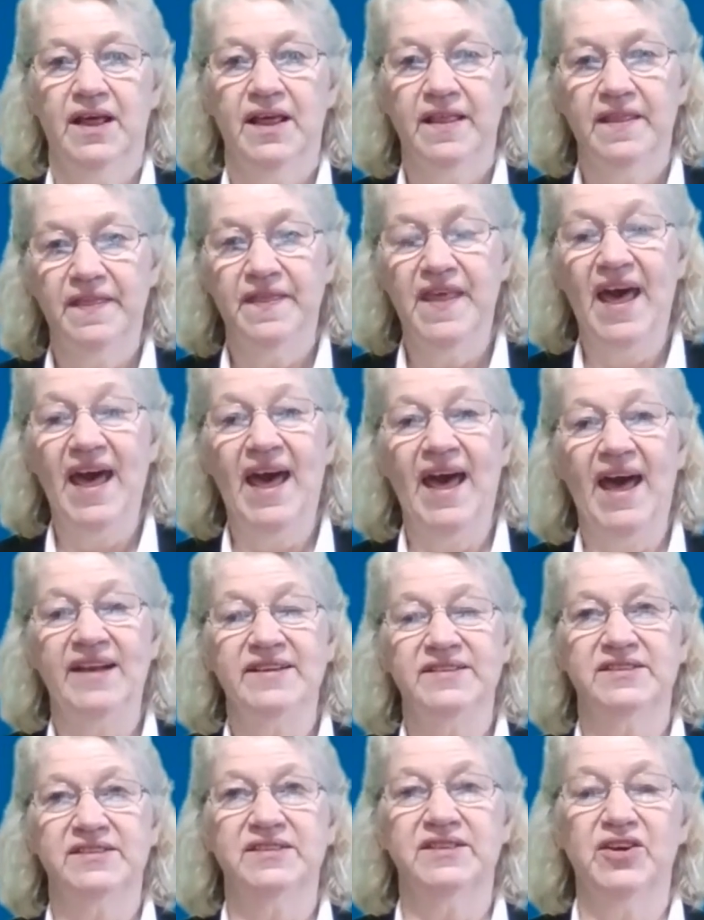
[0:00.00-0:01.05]

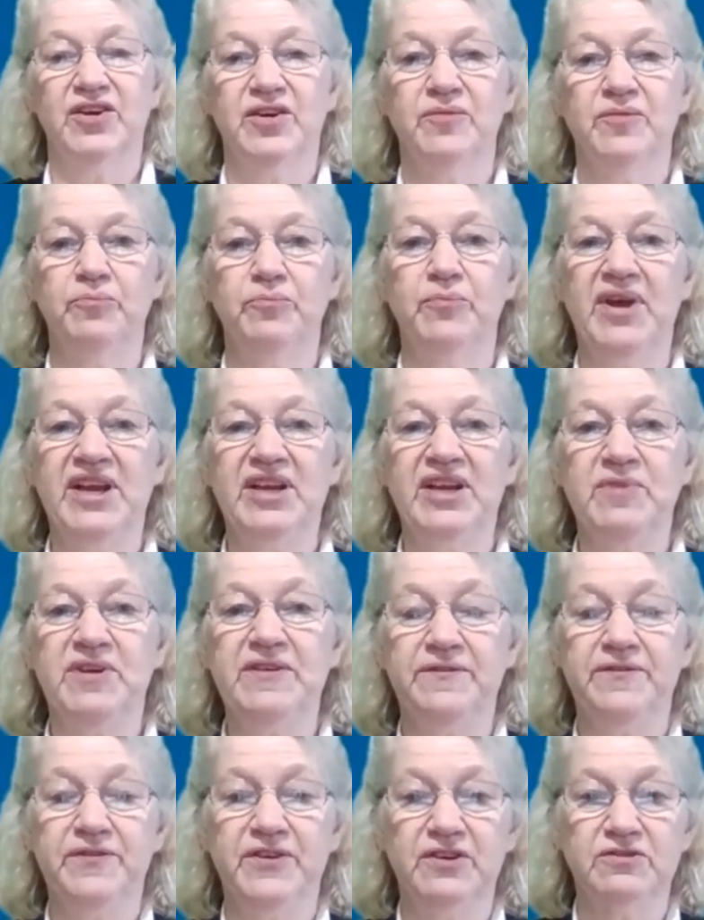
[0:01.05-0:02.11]
That made me
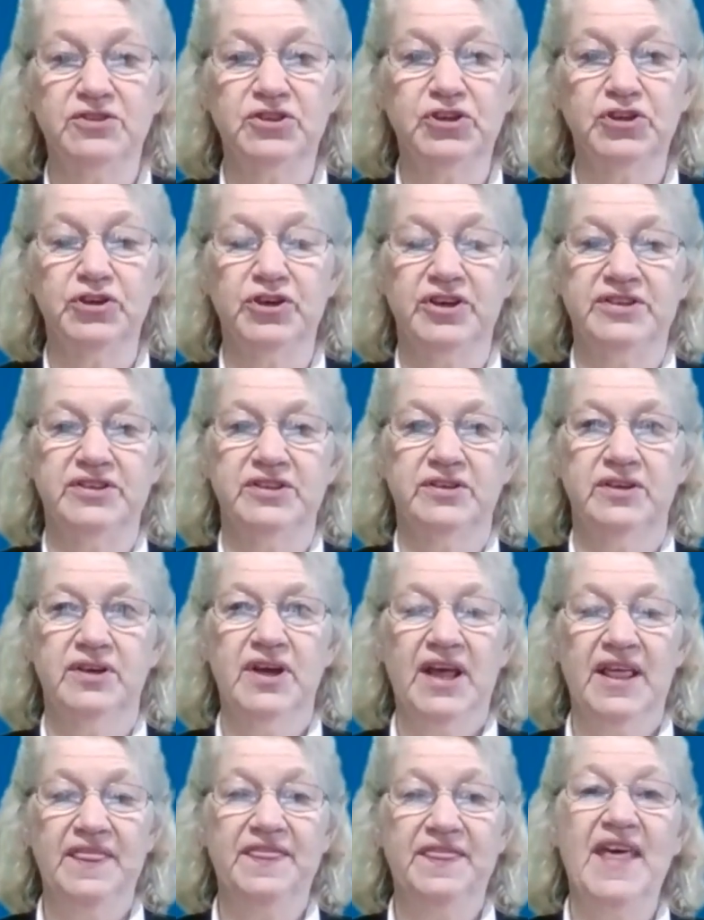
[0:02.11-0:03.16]
feel good.
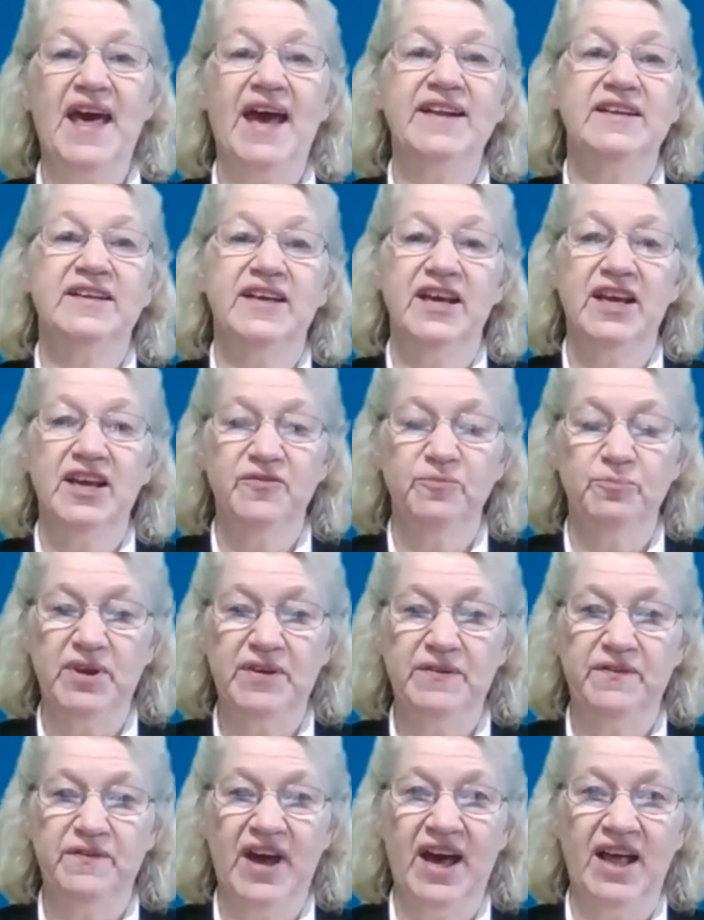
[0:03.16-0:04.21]
That gave me
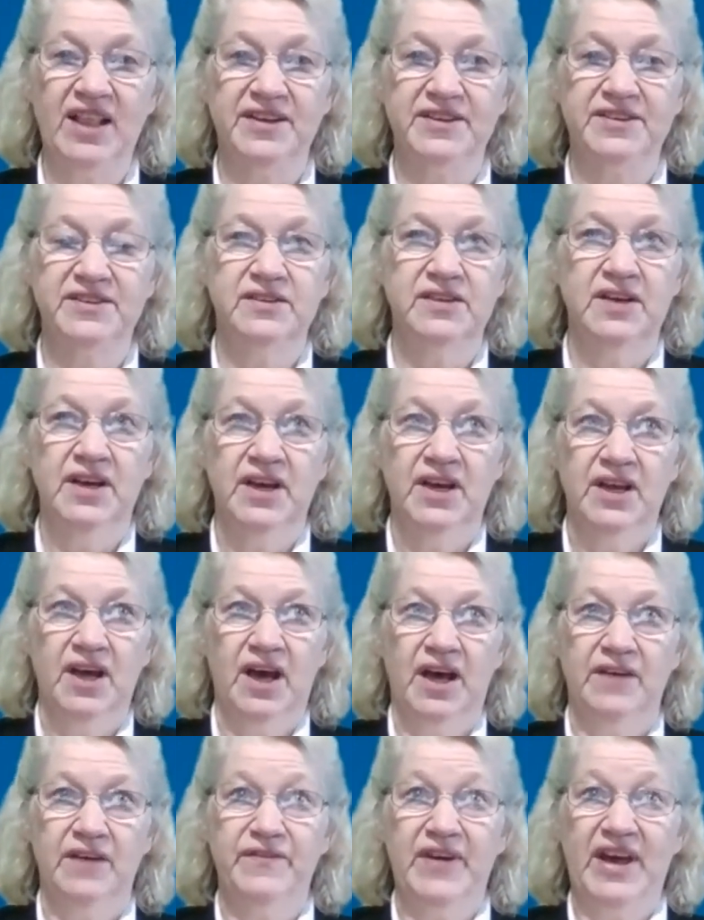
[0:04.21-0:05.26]

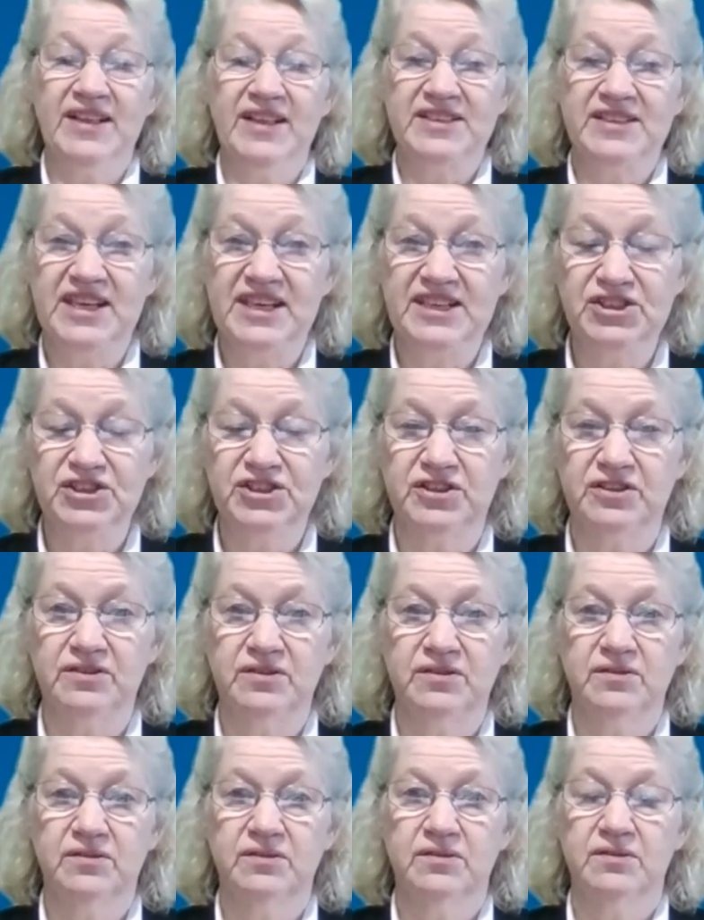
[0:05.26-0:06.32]
a validation.
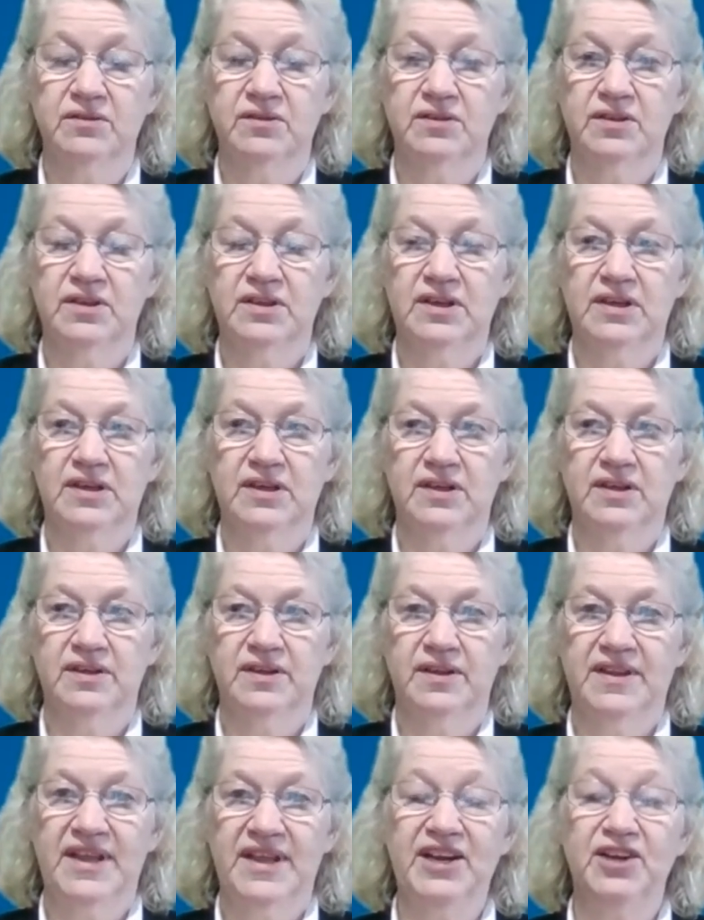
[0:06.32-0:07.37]

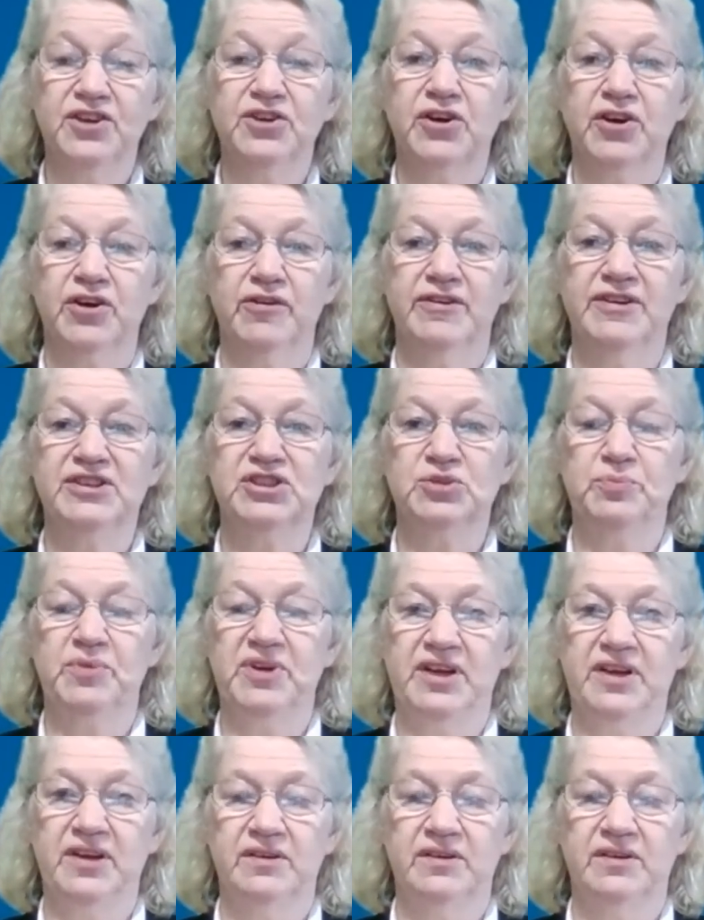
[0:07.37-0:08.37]
That encouraged me.